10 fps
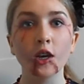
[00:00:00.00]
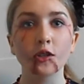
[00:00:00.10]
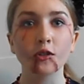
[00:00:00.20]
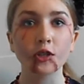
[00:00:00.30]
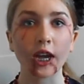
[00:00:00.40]

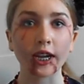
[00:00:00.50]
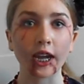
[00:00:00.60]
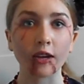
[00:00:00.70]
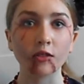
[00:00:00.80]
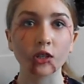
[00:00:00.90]
to
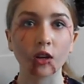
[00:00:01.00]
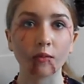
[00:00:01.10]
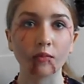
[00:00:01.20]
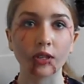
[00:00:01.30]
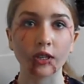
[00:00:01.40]
check
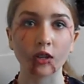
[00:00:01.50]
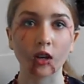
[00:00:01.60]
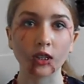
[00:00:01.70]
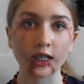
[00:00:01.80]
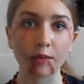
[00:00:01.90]
out the
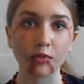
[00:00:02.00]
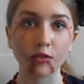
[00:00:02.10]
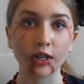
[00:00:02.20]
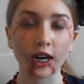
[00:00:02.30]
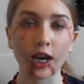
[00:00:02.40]
girl that I'm
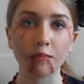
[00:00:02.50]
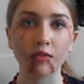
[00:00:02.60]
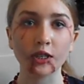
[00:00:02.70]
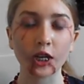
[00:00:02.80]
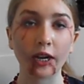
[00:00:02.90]
doing the collab
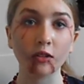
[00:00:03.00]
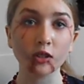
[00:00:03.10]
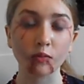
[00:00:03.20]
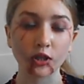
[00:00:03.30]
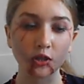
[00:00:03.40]
with
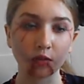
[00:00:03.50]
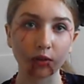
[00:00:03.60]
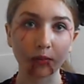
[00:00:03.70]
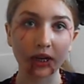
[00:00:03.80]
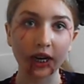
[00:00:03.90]
channels, which
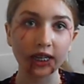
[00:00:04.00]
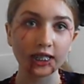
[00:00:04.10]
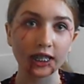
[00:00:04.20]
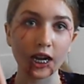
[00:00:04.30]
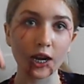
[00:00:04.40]
will be
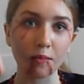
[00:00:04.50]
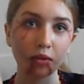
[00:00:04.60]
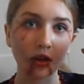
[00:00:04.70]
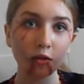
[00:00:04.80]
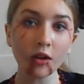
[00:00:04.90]
linked down
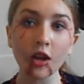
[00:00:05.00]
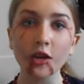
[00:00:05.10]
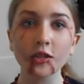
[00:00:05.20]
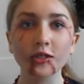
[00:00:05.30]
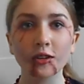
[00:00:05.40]
below.
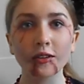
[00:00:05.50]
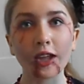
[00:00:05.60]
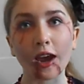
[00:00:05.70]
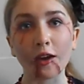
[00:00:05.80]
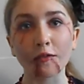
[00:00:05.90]
So
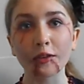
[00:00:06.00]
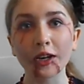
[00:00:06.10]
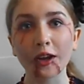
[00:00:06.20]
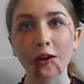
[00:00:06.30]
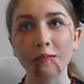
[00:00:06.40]
yeah, I
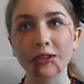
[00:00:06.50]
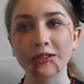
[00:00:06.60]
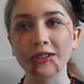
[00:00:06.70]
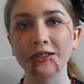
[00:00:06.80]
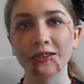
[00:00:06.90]
really hope you
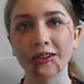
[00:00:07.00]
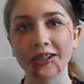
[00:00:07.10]
enjoy